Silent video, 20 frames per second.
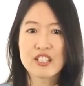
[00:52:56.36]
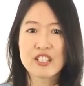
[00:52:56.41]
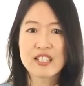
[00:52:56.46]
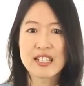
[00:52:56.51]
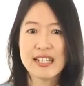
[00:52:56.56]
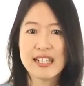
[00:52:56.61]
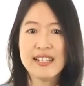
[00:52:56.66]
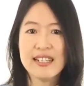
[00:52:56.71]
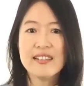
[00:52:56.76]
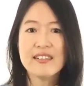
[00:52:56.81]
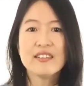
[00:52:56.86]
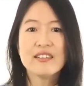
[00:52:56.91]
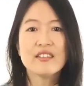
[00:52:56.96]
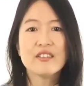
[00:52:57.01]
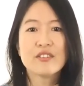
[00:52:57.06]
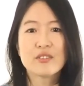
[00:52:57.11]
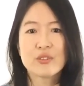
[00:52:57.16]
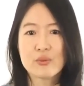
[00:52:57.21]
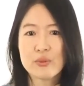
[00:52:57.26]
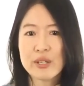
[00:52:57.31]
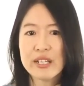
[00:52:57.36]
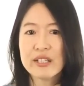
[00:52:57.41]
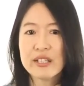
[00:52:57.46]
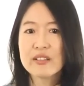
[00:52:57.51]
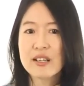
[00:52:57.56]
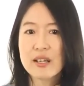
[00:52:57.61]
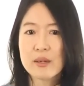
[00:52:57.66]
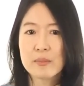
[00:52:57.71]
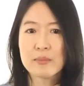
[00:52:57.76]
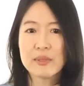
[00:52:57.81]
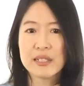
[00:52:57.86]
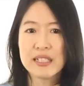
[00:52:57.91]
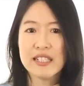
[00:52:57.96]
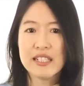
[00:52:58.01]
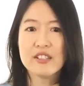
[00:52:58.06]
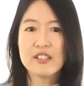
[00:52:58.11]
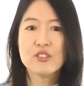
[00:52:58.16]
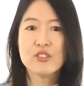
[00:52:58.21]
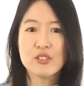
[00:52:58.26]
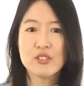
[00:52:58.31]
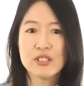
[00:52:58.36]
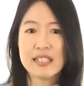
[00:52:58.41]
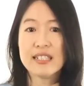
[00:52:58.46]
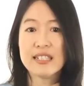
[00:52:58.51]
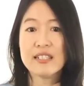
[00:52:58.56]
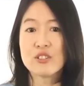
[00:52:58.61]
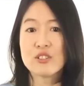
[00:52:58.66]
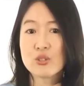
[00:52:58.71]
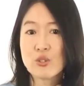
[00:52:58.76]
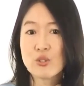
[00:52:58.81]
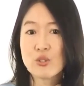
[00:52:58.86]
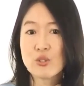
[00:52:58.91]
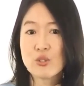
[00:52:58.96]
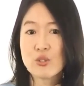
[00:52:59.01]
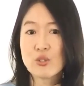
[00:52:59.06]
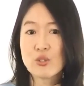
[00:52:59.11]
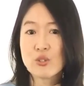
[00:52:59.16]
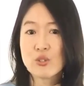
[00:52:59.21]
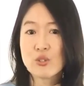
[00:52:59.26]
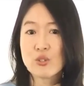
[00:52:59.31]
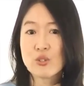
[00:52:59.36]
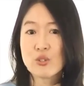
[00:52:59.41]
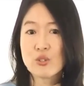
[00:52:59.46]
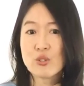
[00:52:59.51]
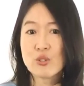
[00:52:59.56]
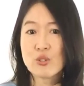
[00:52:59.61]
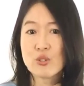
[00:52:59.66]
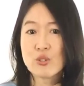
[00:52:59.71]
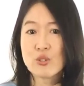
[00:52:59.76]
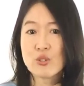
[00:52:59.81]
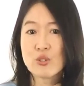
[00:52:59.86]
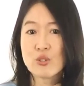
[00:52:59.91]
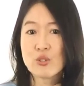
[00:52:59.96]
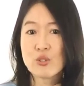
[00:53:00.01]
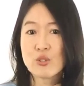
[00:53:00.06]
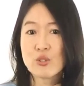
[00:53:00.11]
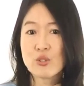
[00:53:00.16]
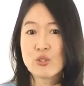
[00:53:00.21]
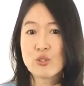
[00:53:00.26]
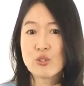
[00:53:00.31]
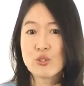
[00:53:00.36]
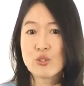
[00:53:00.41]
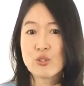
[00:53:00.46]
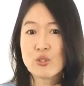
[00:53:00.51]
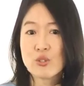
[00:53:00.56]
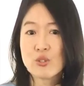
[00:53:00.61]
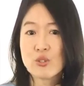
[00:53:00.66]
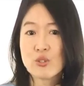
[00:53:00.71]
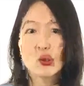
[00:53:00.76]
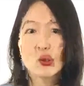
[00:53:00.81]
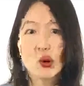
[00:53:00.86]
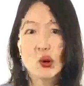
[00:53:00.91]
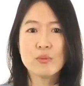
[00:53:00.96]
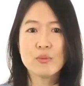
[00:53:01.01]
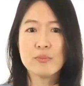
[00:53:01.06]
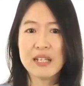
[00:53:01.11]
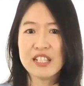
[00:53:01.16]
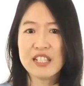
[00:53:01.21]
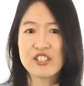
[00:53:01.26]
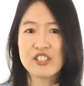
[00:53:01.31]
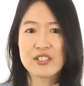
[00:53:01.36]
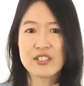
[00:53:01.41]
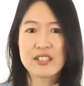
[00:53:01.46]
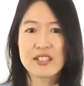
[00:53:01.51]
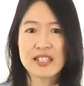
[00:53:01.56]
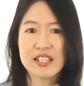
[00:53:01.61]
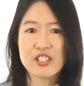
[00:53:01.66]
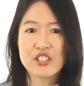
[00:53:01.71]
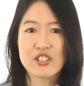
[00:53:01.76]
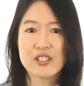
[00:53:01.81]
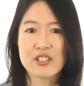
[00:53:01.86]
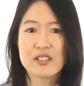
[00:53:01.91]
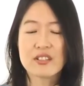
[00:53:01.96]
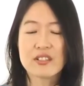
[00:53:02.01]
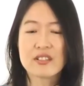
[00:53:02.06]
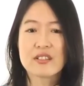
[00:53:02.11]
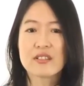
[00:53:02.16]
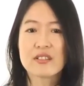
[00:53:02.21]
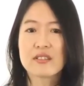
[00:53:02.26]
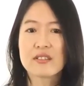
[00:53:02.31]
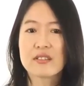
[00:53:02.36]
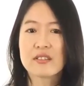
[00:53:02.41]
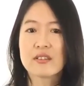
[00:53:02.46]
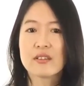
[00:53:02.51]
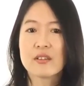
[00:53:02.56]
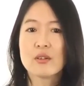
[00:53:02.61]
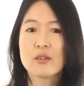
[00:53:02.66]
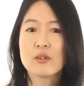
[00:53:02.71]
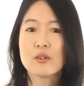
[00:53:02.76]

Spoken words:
Firstly, the rail company could areas at all major stations.